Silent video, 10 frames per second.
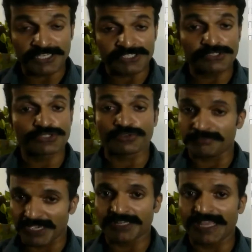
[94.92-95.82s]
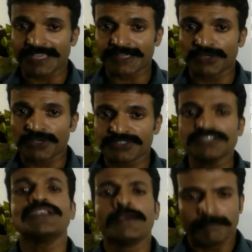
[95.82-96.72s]
patients to make a
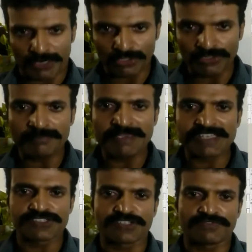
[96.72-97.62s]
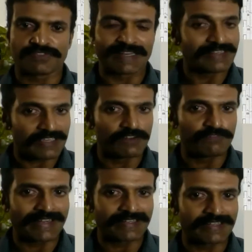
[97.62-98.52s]
diagnosis, but on the basis of clinical
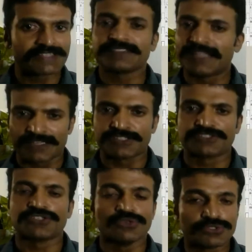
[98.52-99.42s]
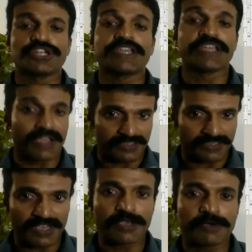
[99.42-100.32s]
findings, that is usually a
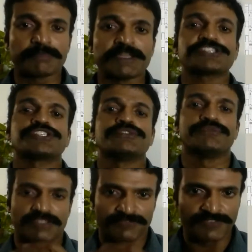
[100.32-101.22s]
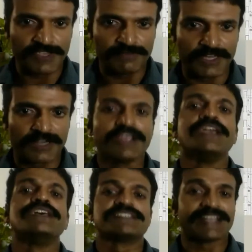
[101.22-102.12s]
younger patient with fever,
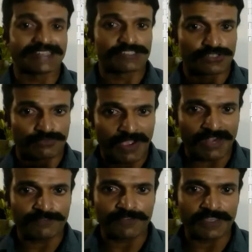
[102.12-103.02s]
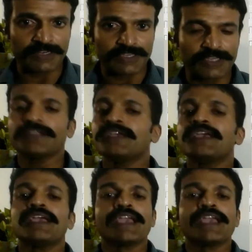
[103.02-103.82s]
signs of heart failure,